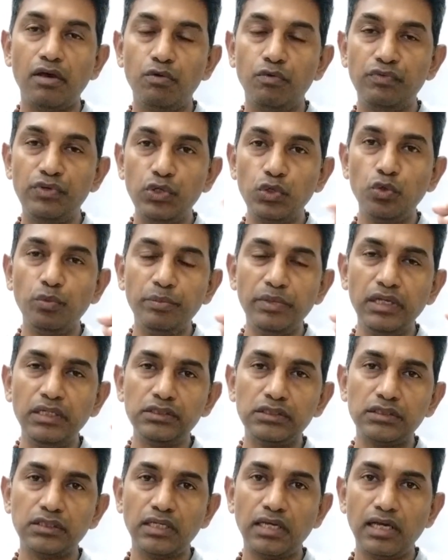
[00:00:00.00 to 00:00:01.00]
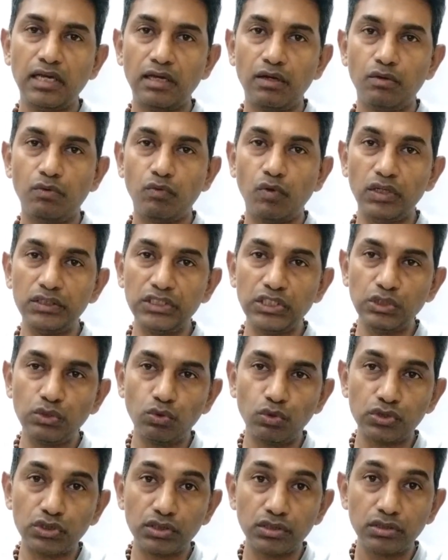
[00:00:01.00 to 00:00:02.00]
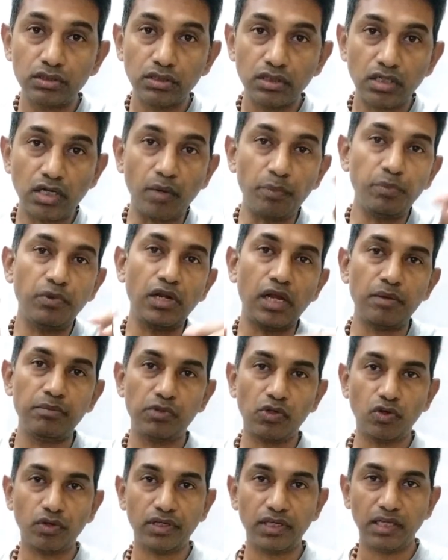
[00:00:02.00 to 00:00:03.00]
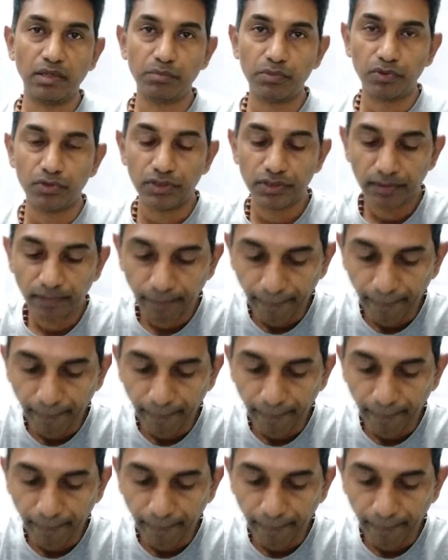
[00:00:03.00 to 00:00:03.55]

You means watching those couple I am talking about.